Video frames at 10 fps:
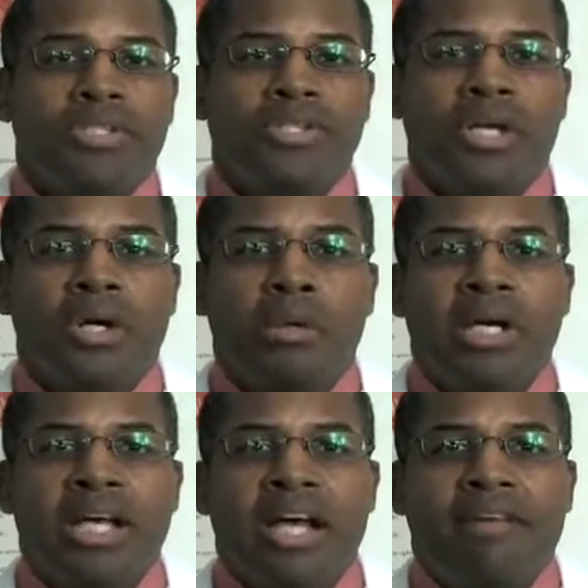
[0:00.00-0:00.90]

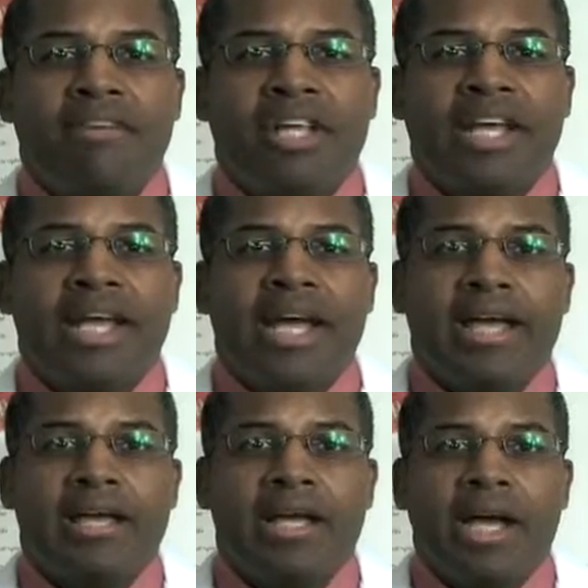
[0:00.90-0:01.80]
So I feel like
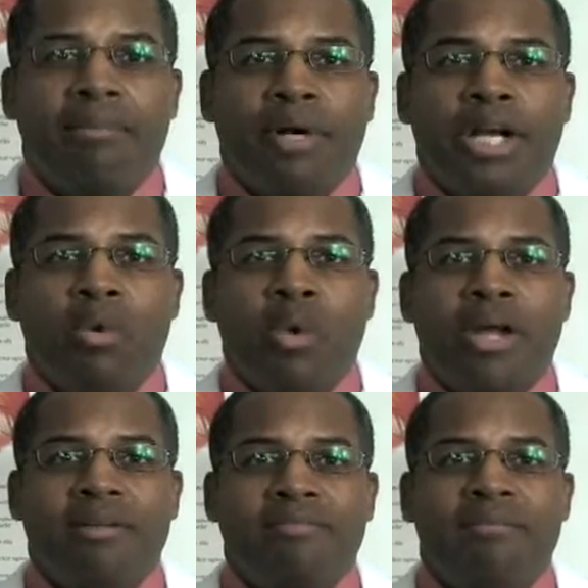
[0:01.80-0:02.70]
I, I bring
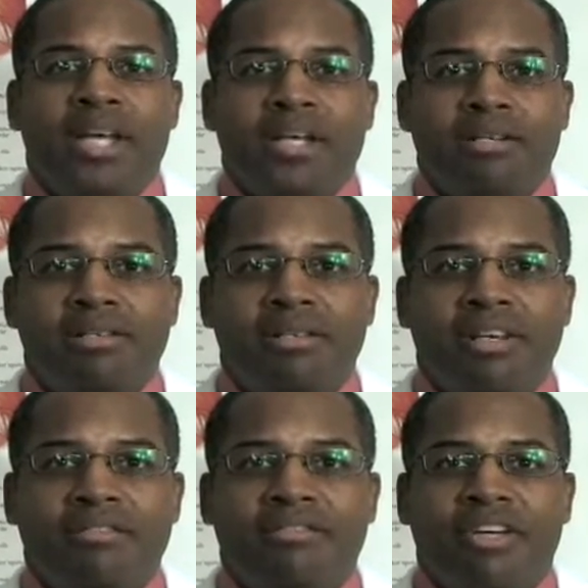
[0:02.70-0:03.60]
quite a bit
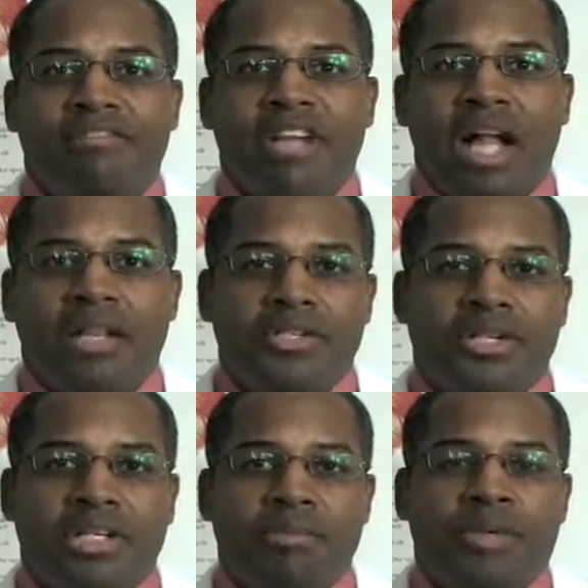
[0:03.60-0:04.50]
of, of knowledge
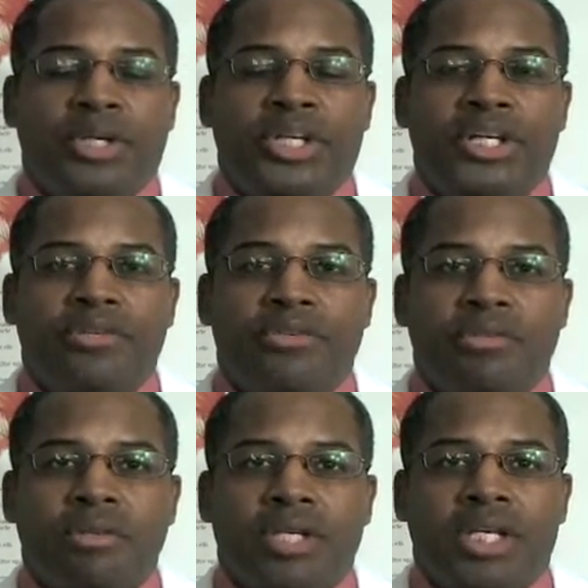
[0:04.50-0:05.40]
and
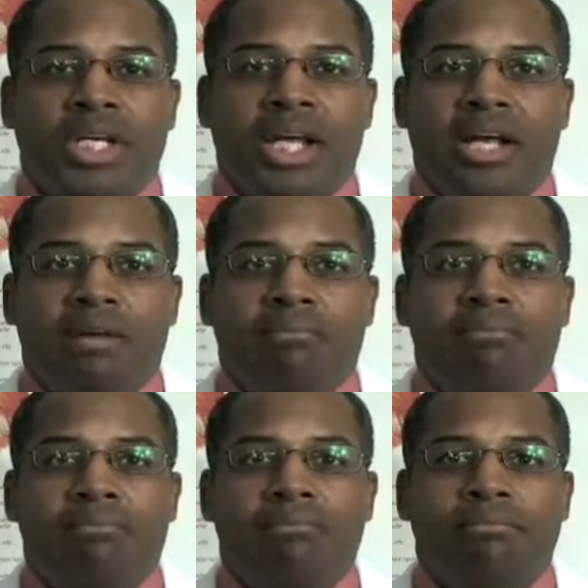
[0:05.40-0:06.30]
experience
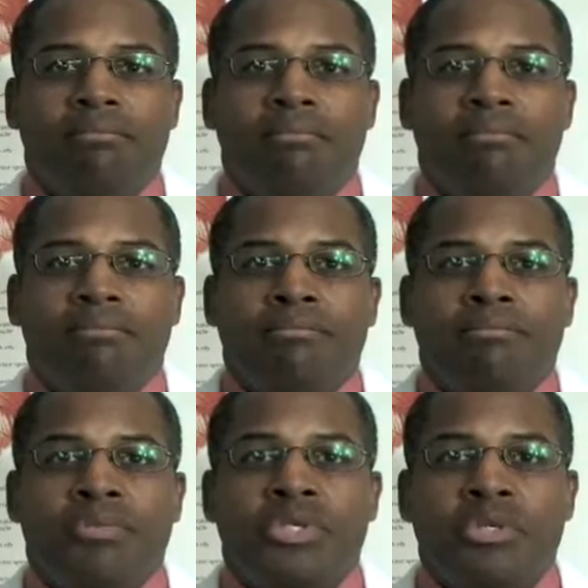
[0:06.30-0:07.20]
um,
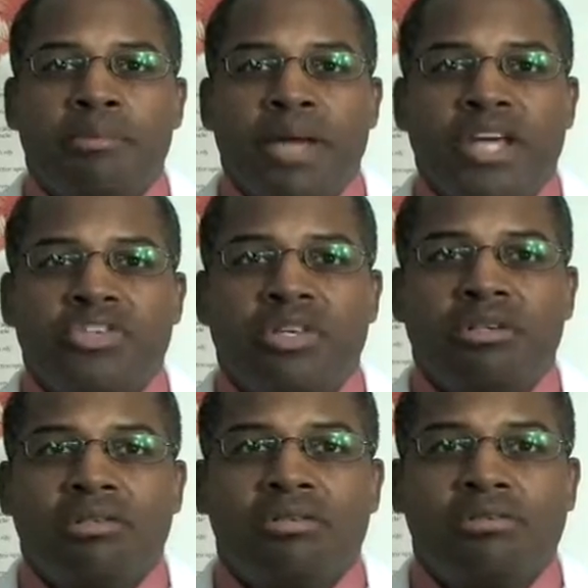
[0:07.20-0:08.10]
to the
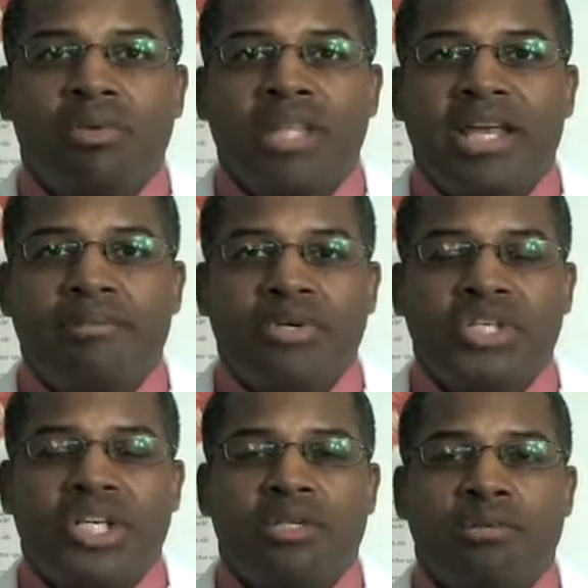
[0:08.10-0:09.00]
patient when they
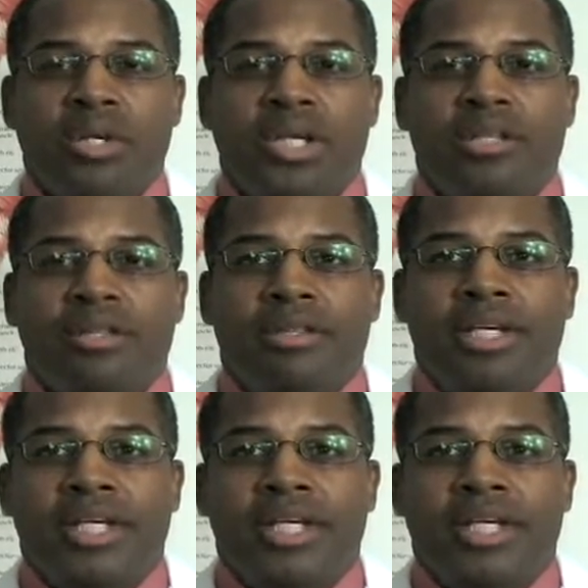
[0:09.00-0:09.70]
present with